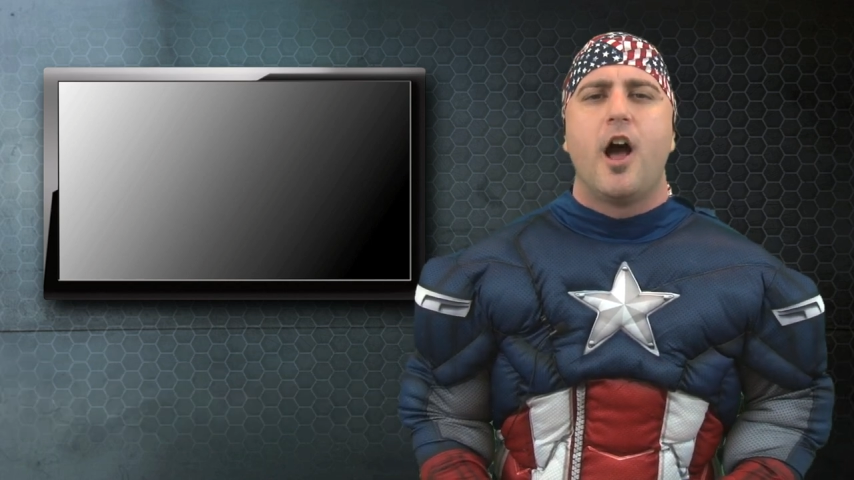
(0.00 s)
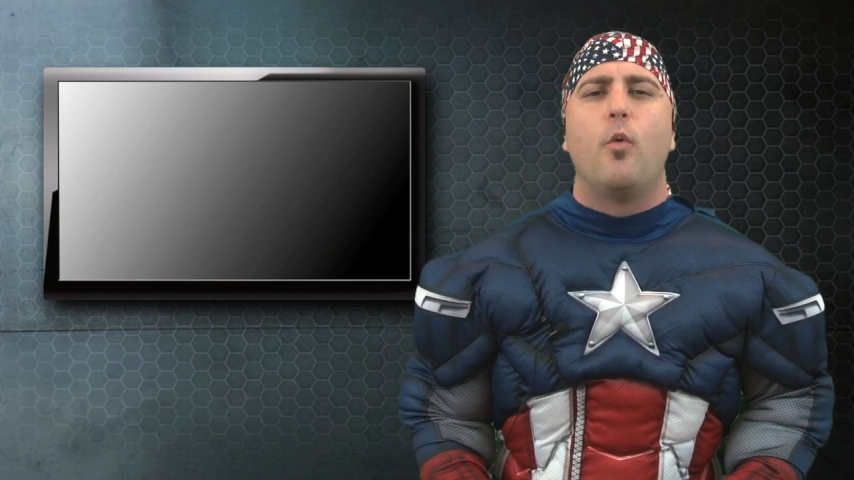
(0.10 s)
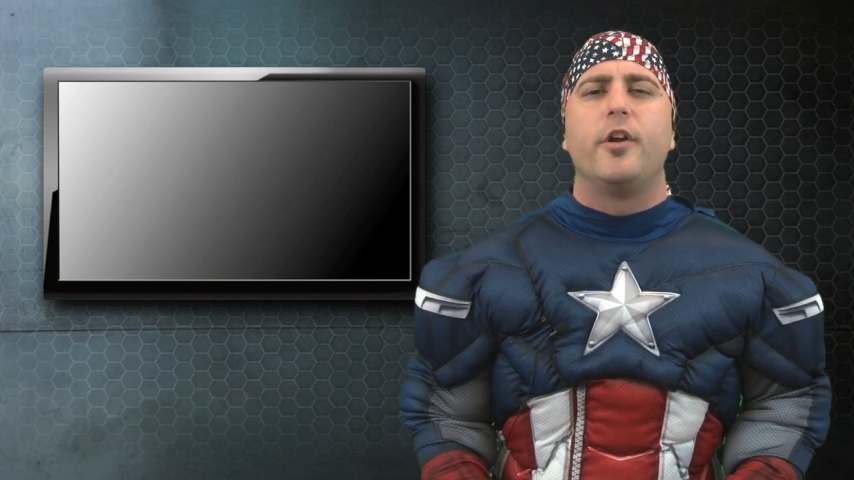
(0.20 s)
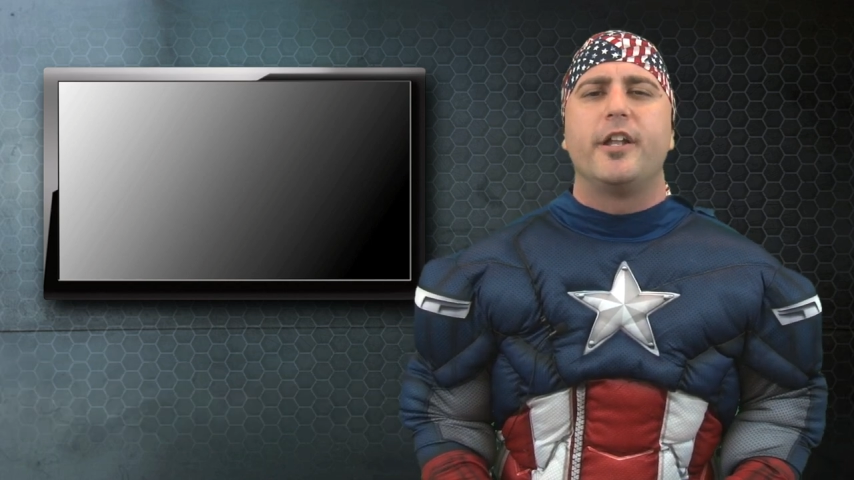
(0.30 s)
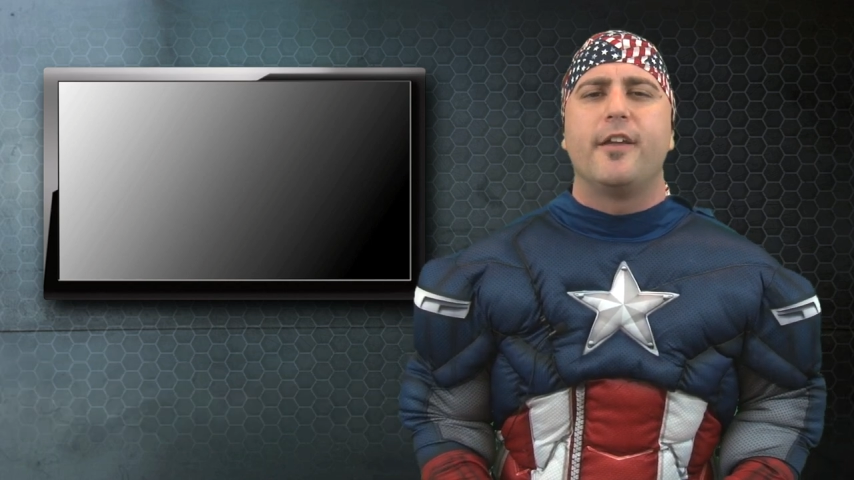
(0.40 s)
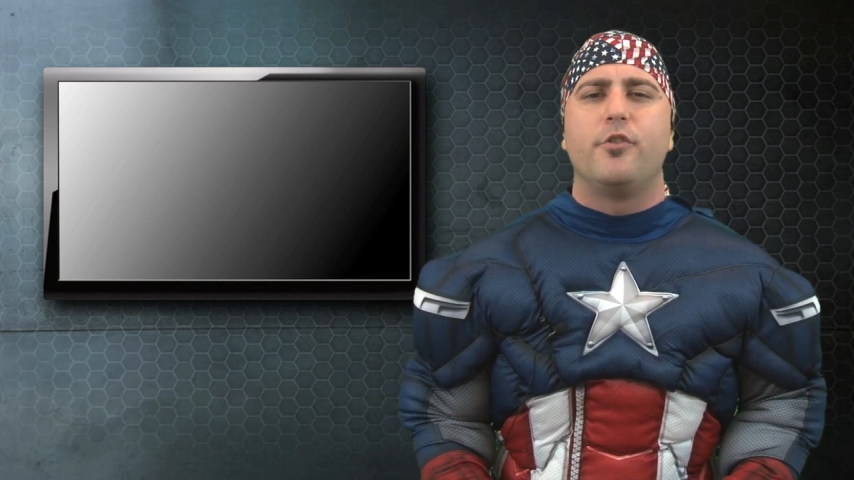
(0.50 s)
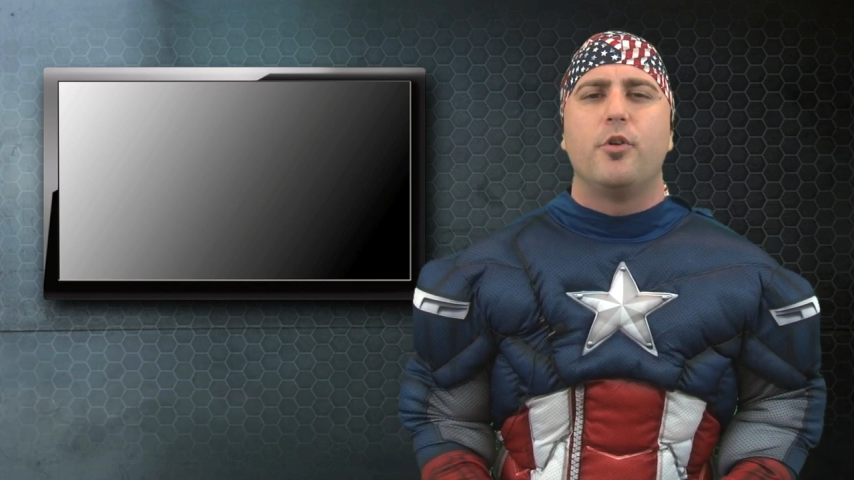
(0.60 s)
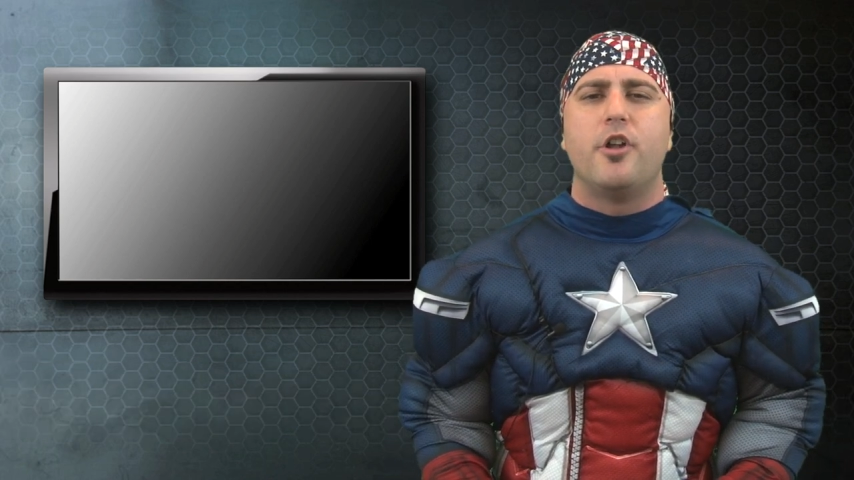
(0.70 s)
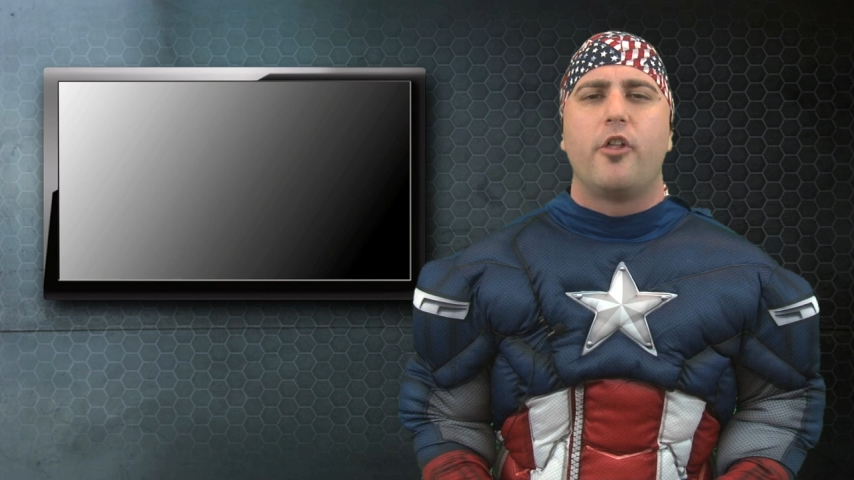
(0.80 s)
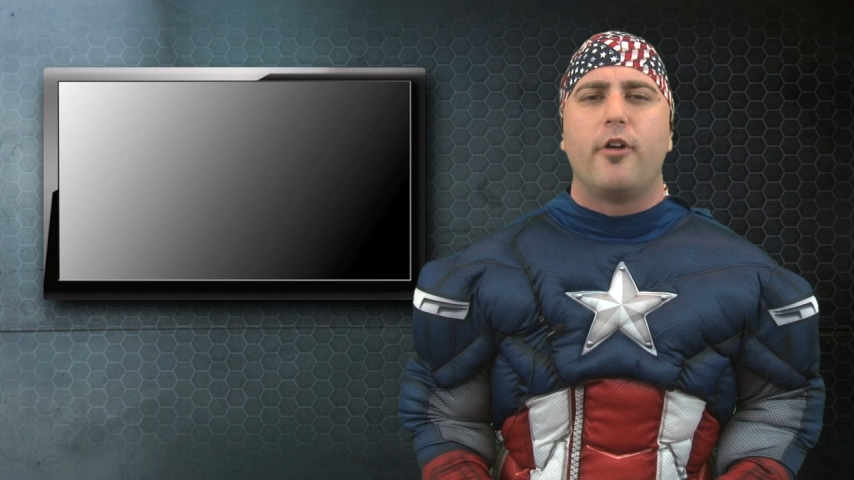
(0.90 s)
I wanted to give
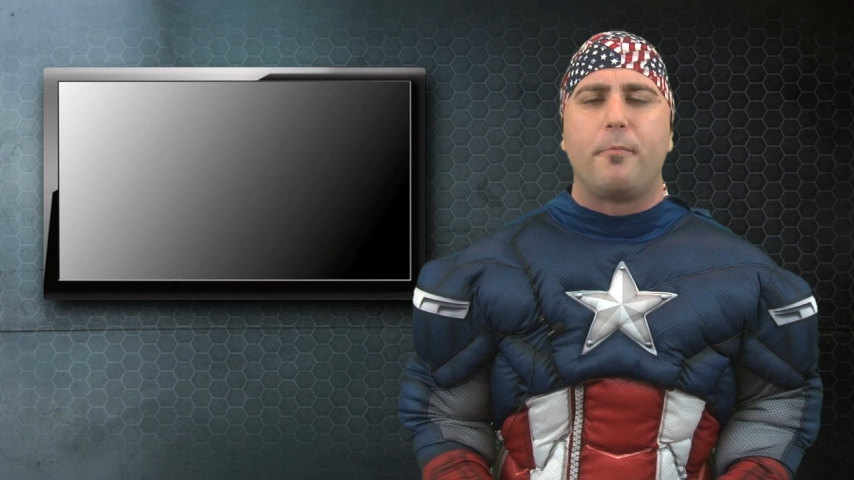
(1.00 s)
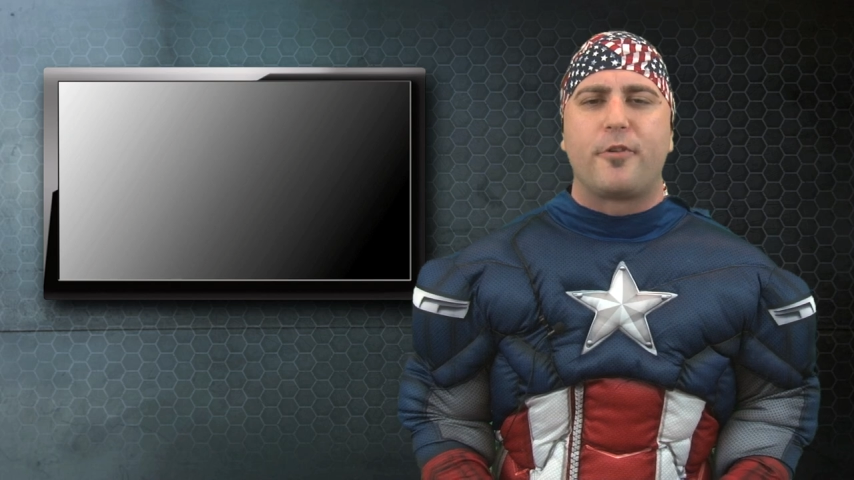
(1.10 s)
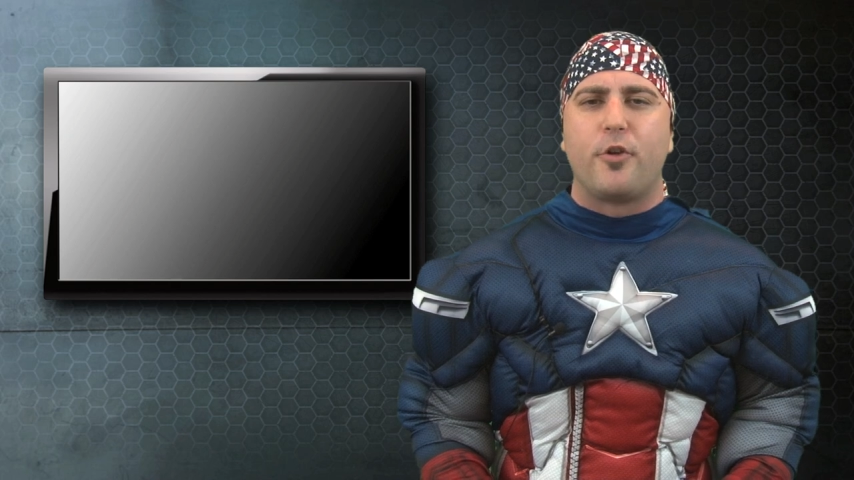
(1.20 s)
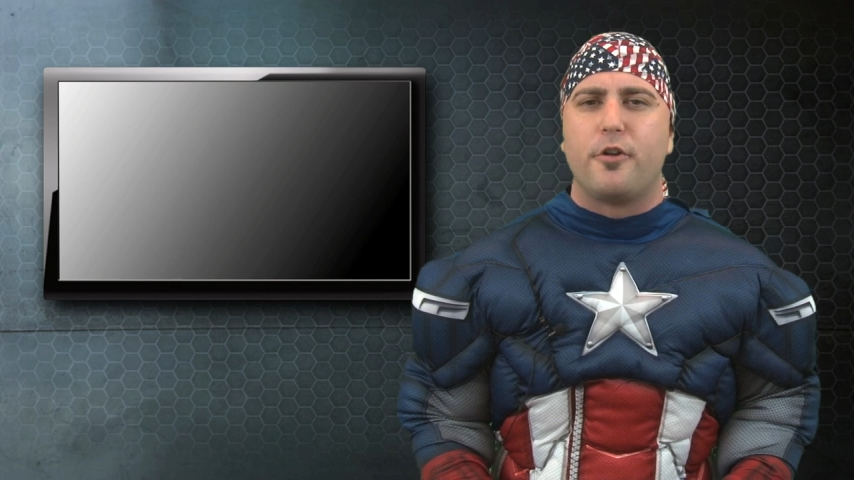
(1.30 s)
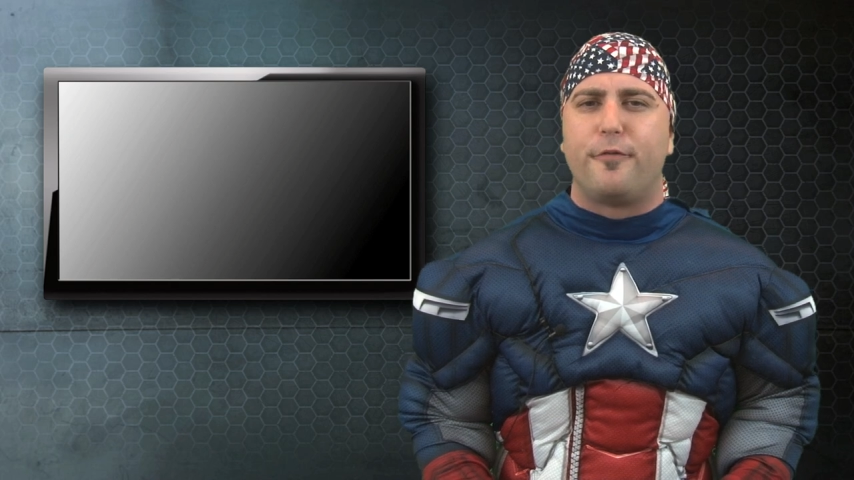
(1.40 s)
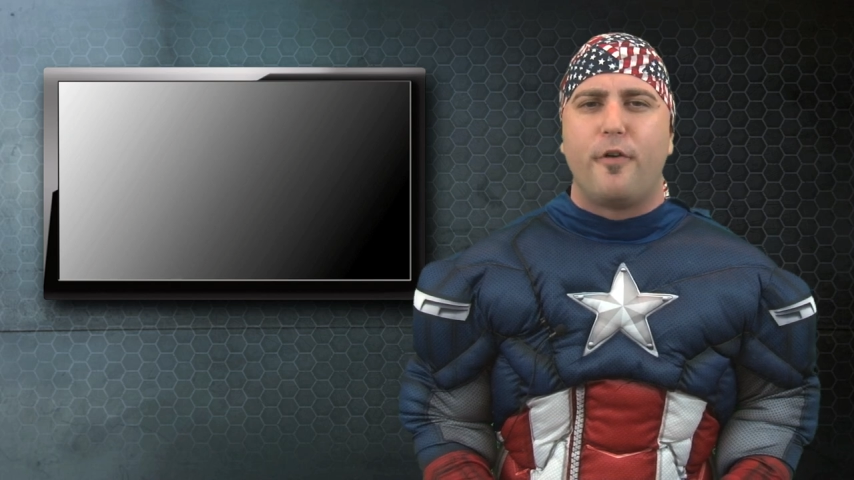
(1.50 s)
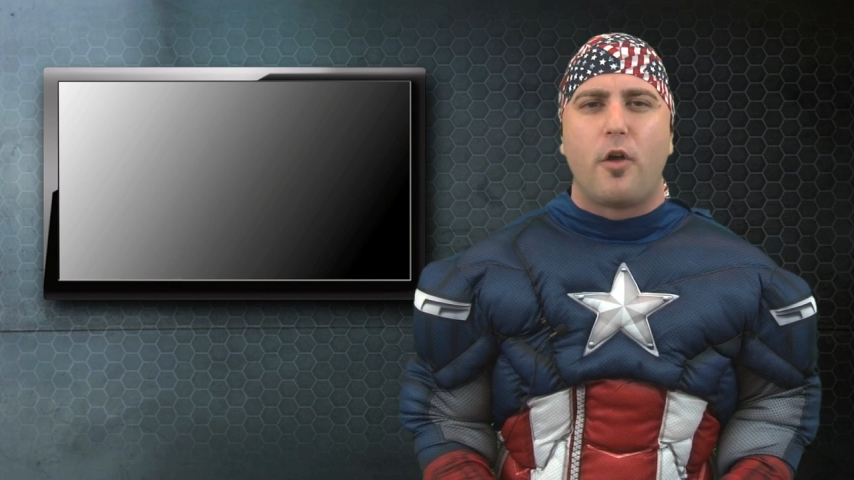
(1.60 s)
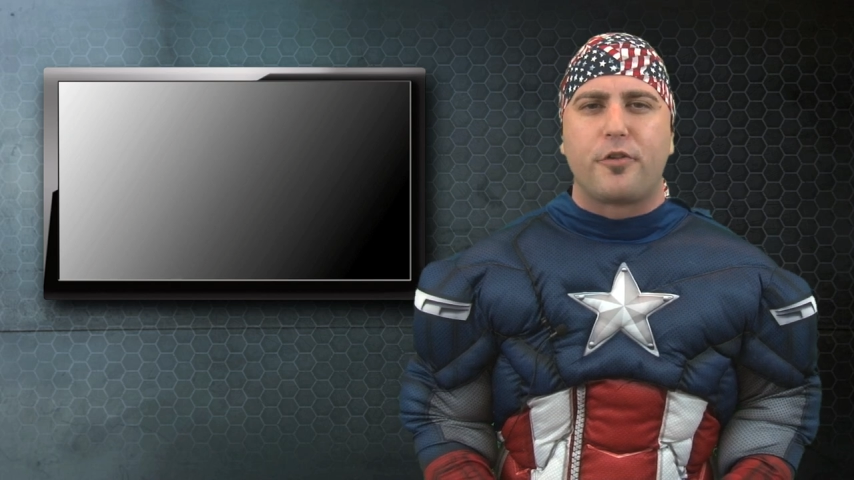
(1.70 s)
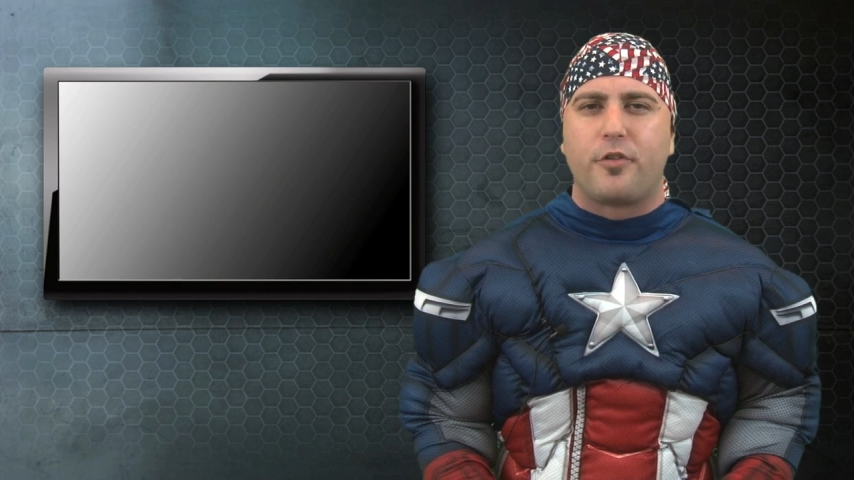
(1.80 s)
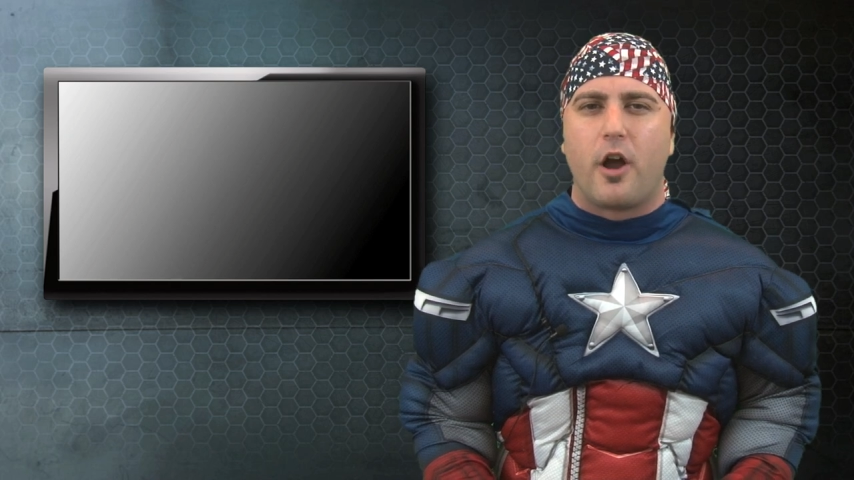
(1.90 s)
you another episode of
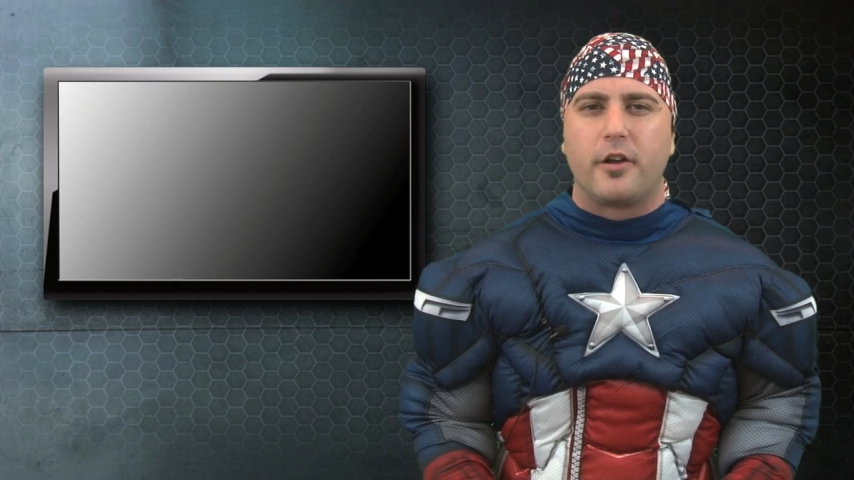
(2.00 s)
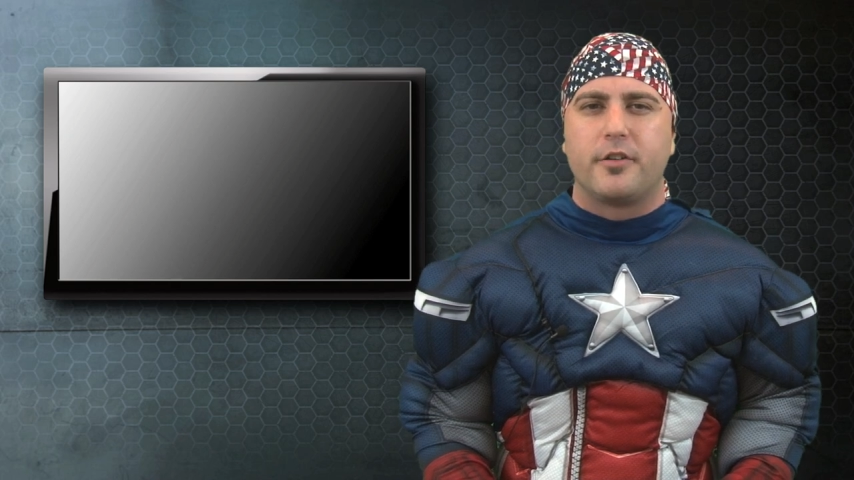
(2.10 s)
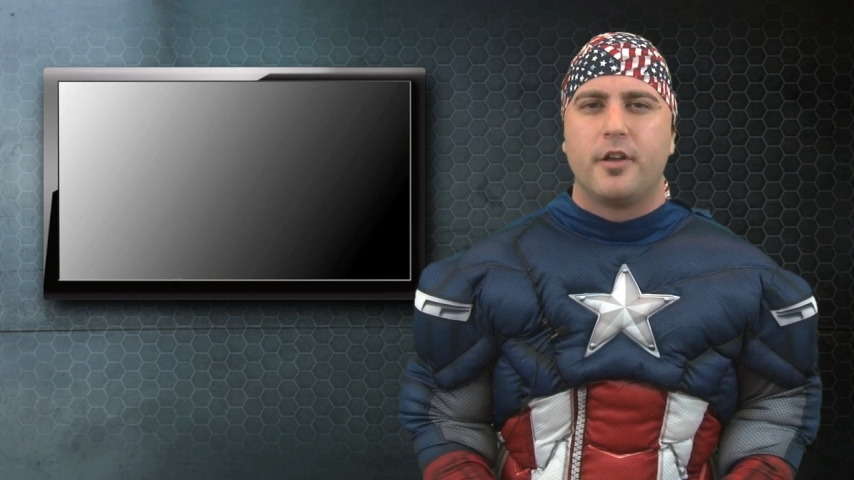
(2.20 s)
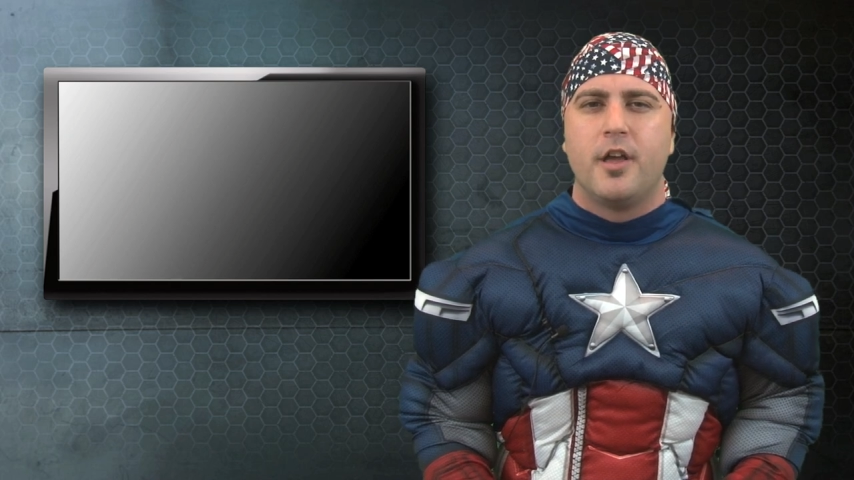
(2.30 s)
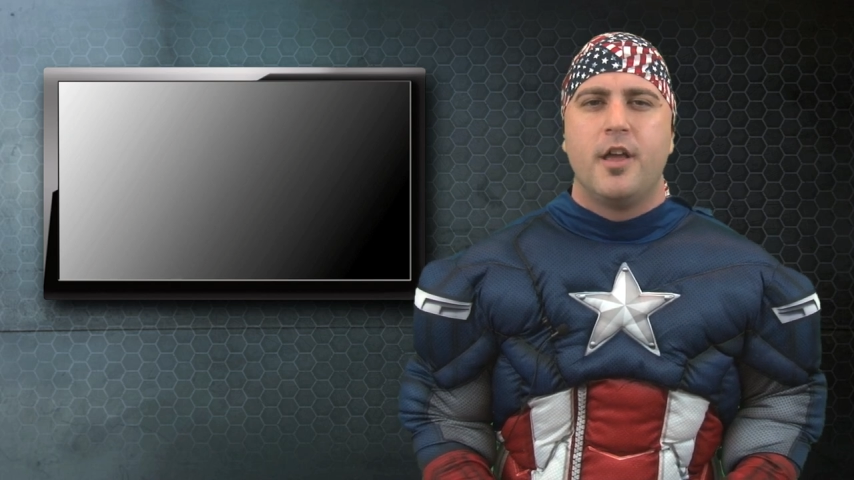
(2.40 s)
False Start.